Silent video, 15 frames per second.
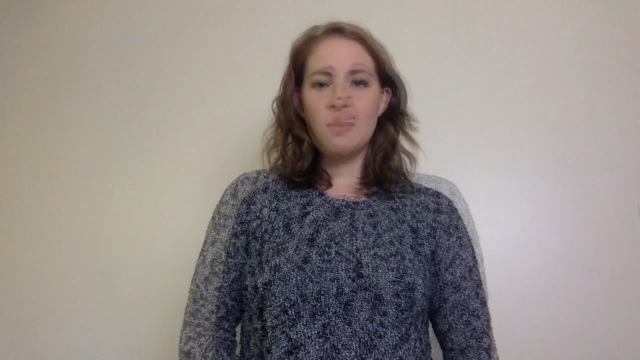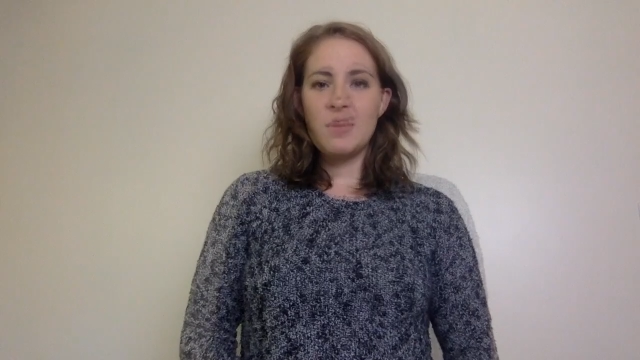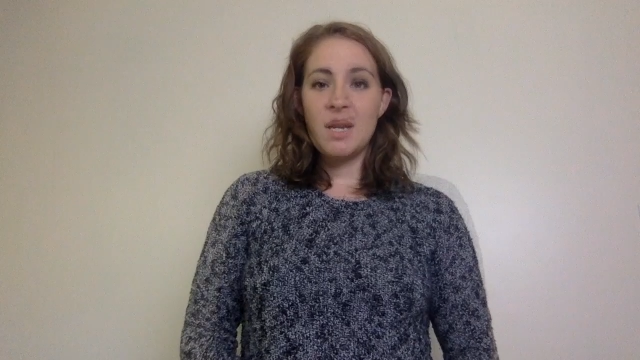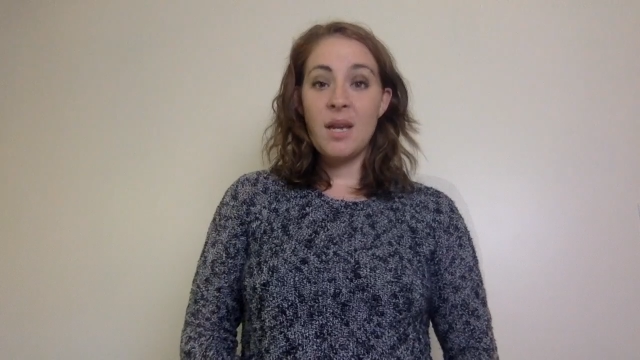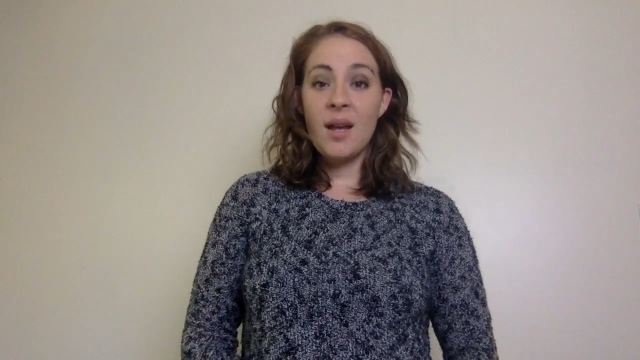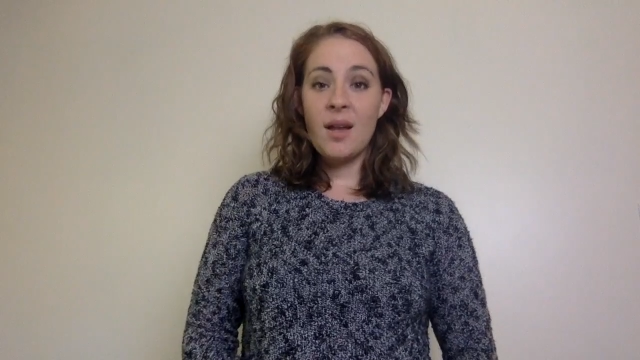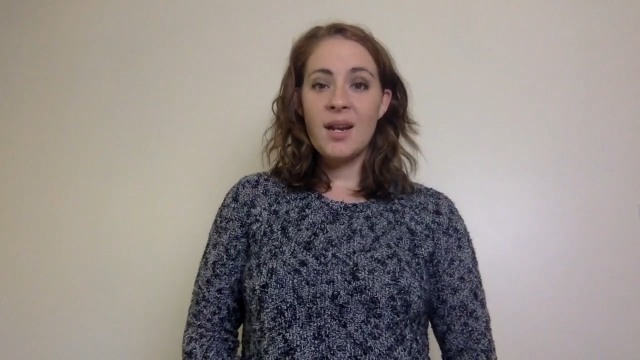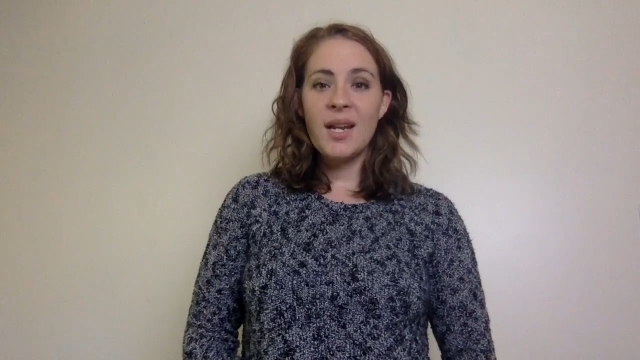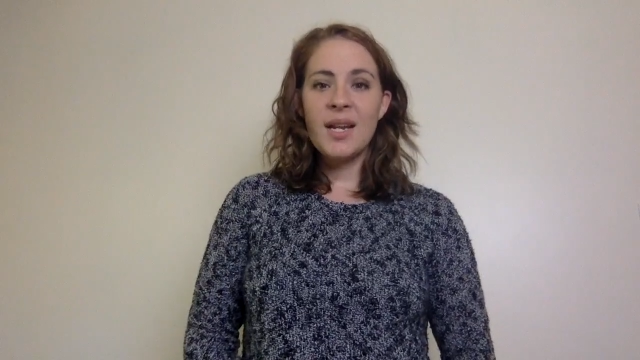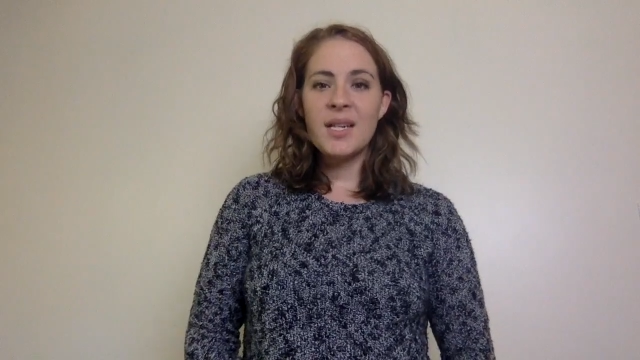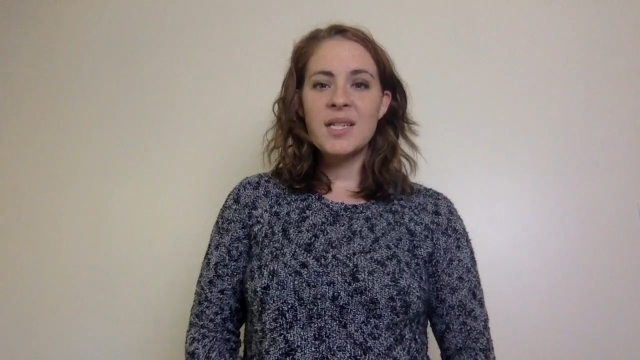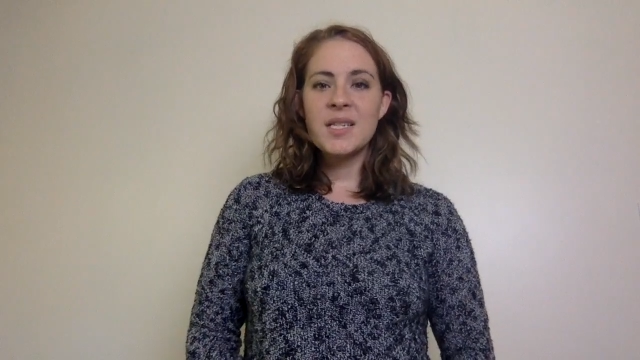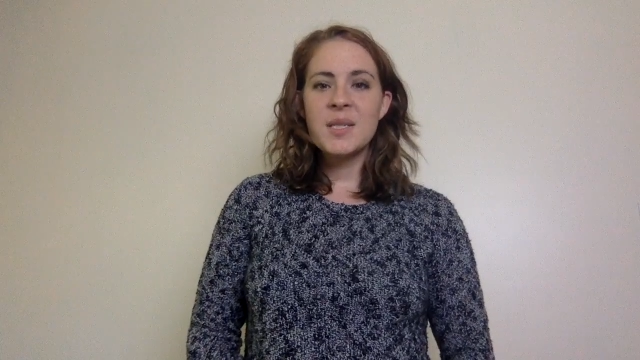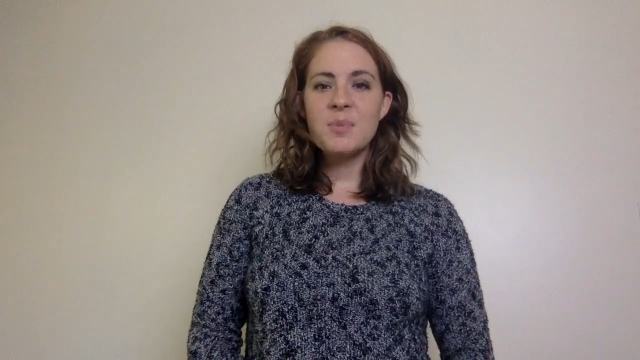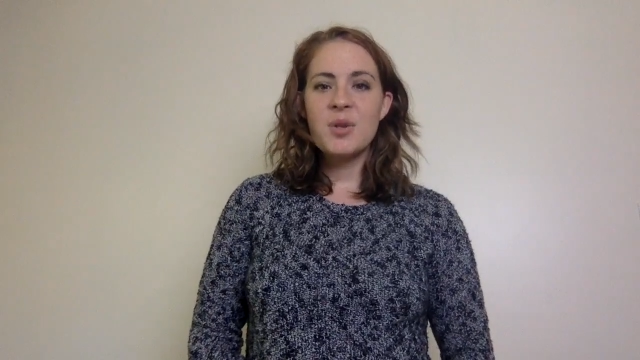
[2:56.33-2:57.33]
me how to hand
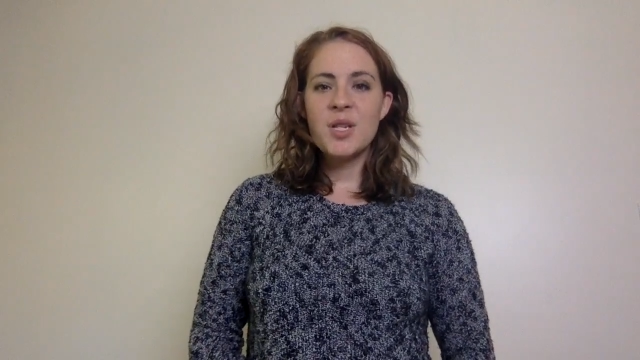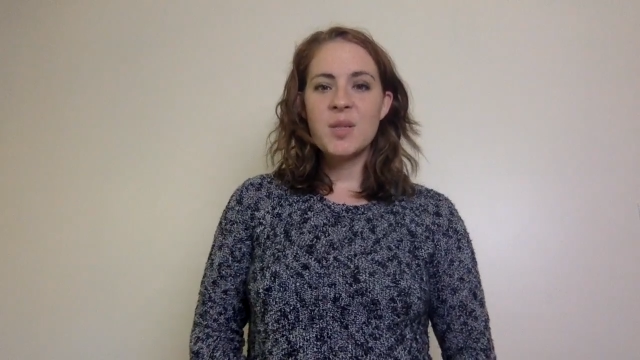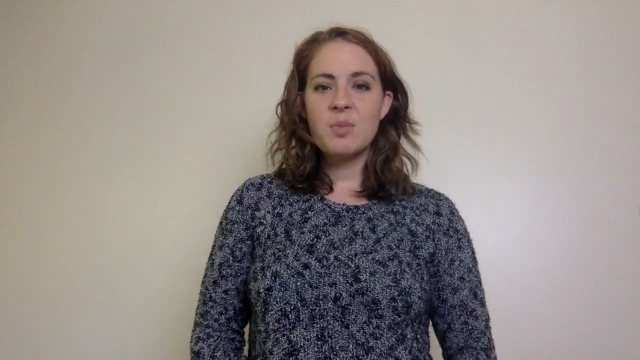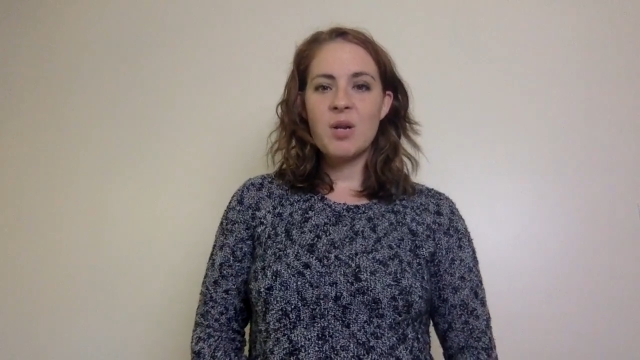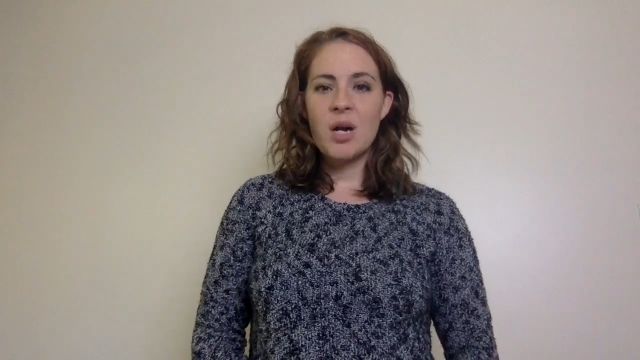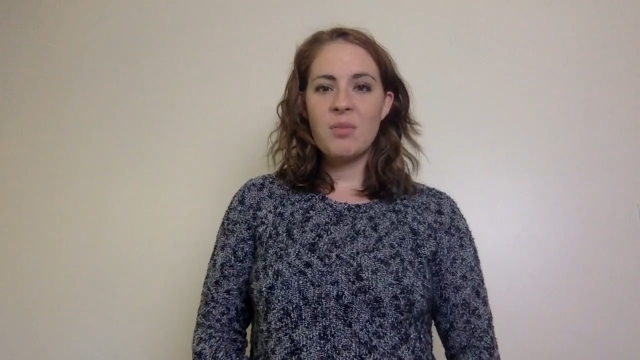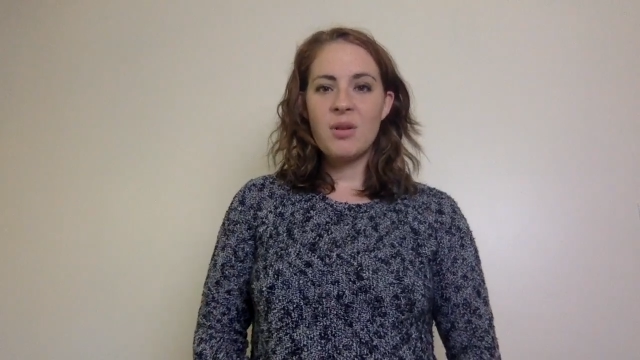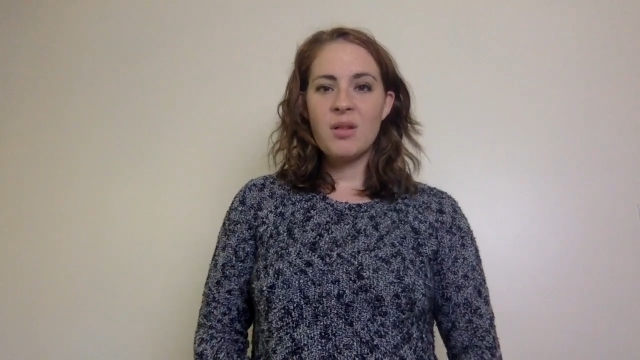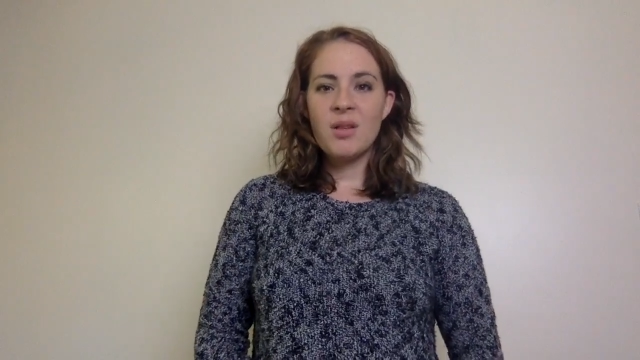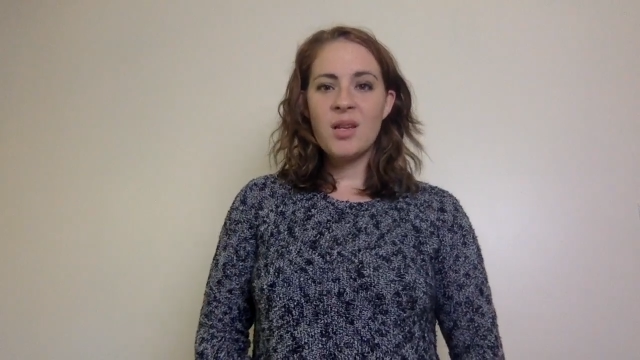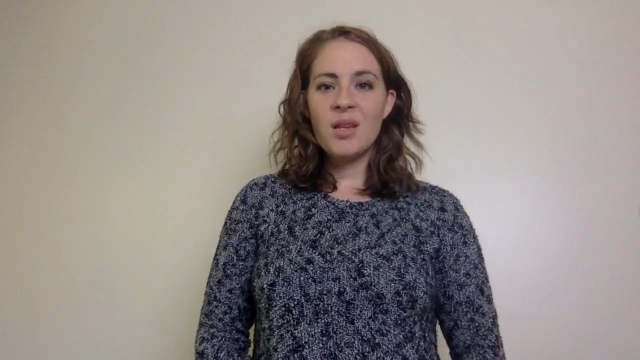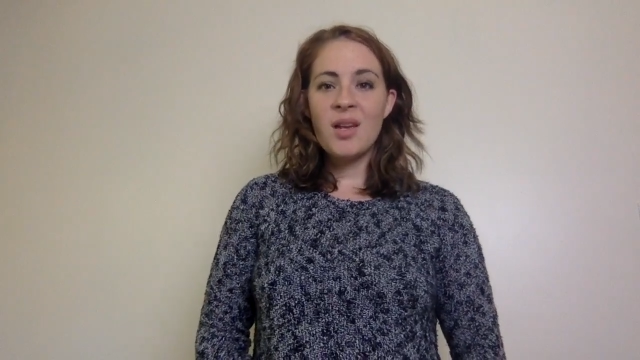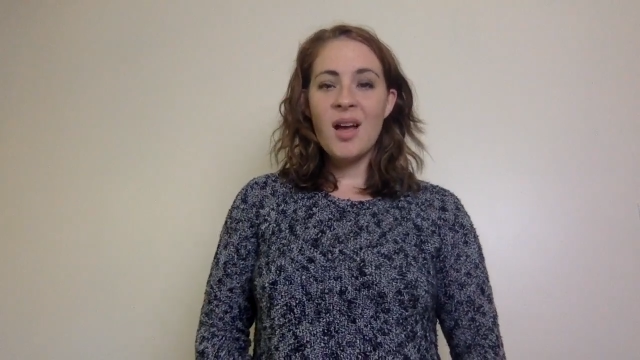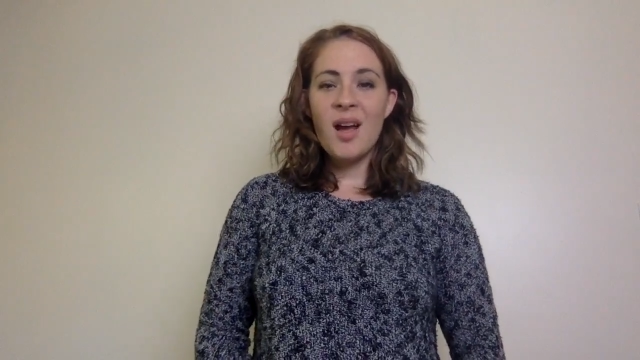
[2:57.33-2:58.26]
express properly.